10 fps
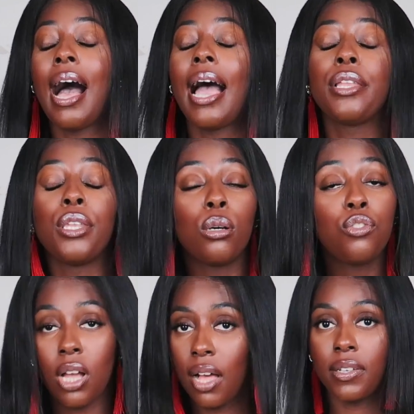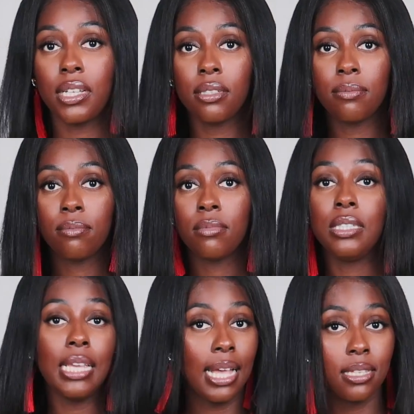I know Java,
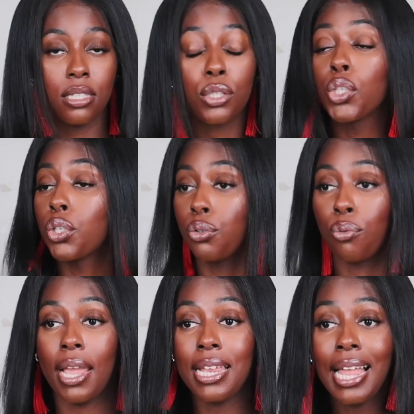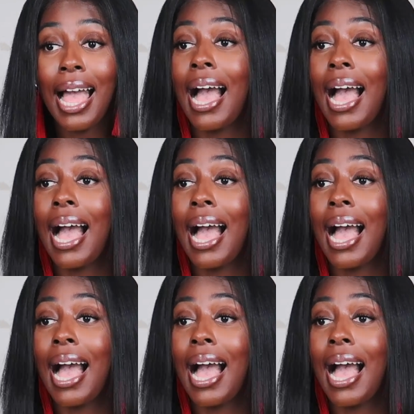yes, great.